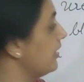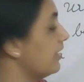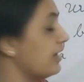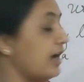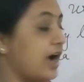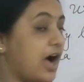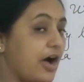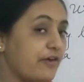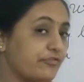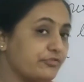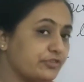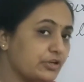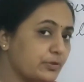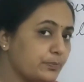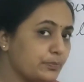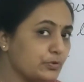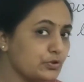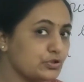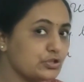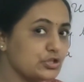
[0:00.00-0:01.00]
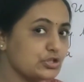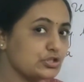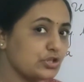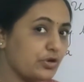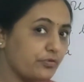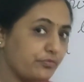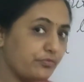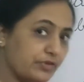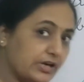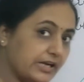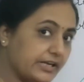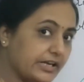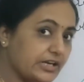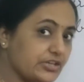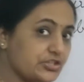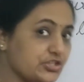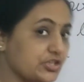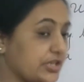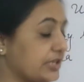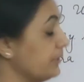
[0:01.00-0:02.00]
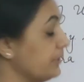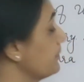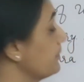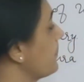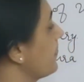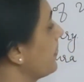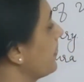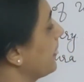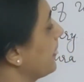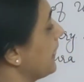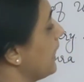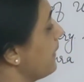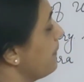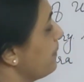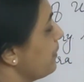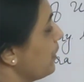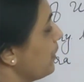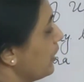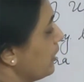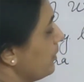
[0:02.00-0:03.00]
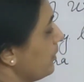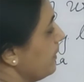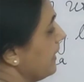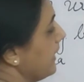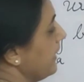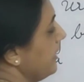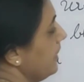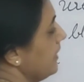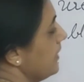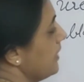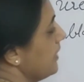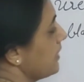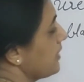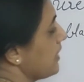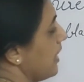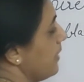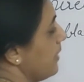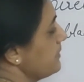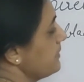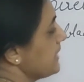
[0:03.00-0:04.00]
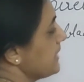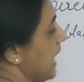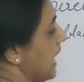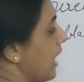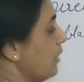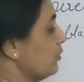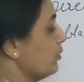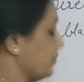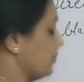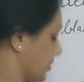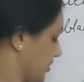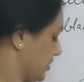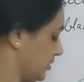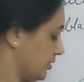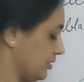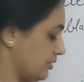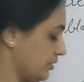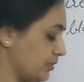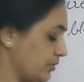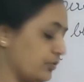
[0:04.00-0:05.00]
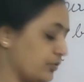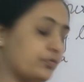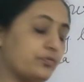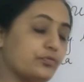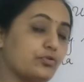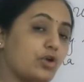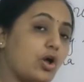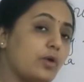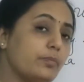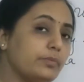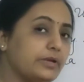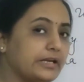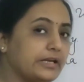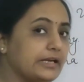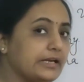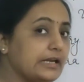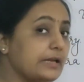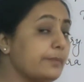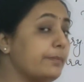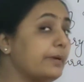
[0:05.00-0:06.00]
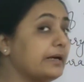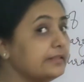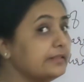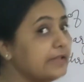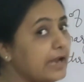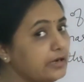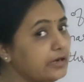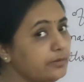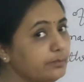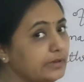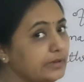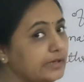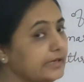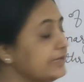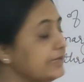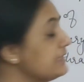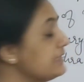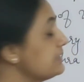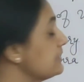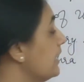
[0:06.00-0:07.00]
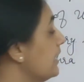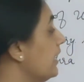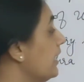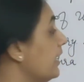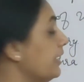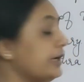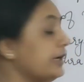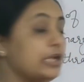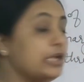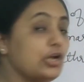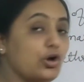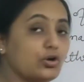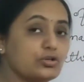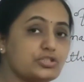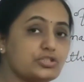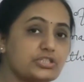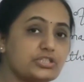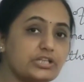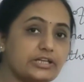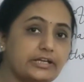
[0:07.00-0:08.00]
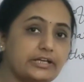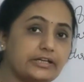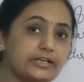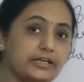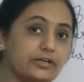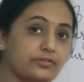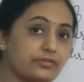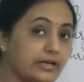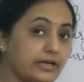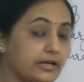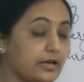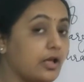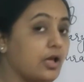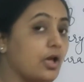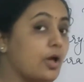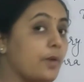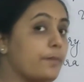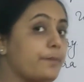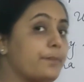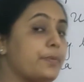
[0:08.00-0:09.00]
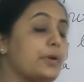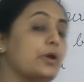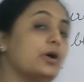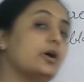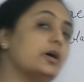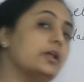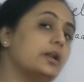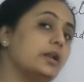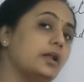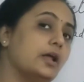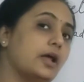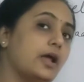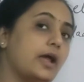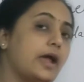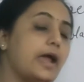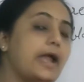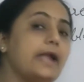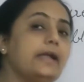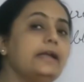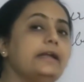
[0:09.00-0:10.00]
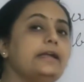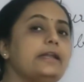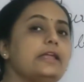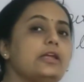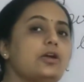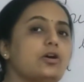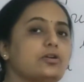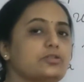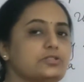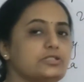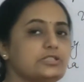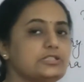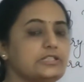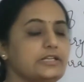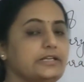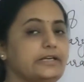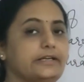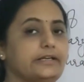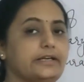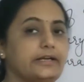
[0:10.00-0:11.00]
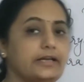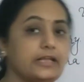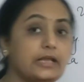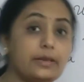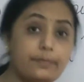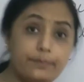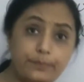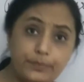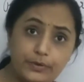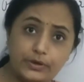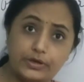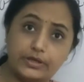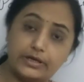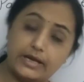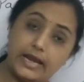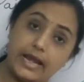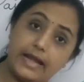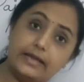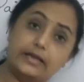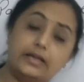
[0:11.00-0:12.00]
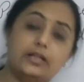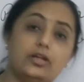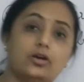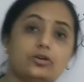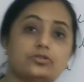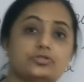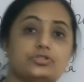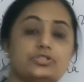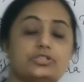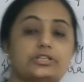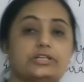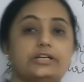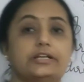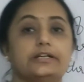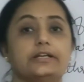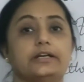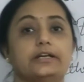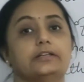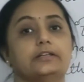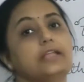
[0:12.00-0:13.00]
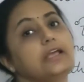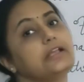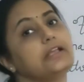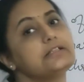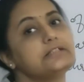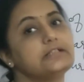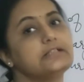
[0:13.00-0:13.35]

After process of filtration, the pure blood comes out from kidney, but that blood is deoxygenated one. Pure and deoxygenated, impure and deoxygenated. There is a